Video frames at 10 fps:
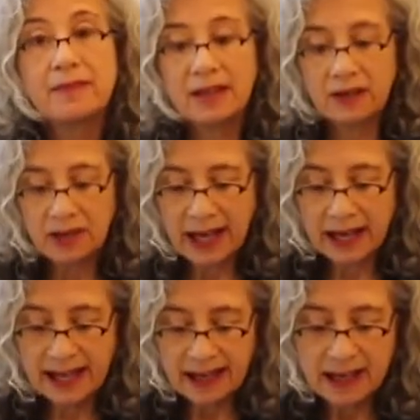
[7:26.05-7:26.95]

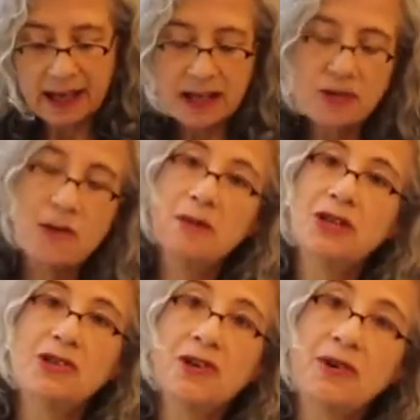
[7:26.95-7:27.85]
Okay? So I'm going
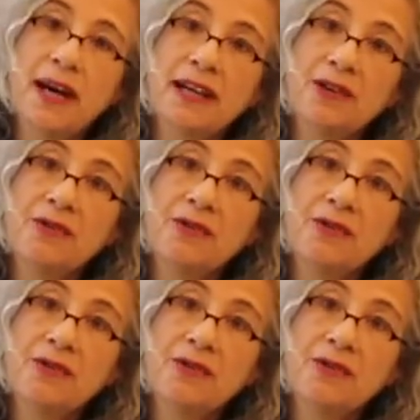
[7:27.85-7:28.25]
to show you how to do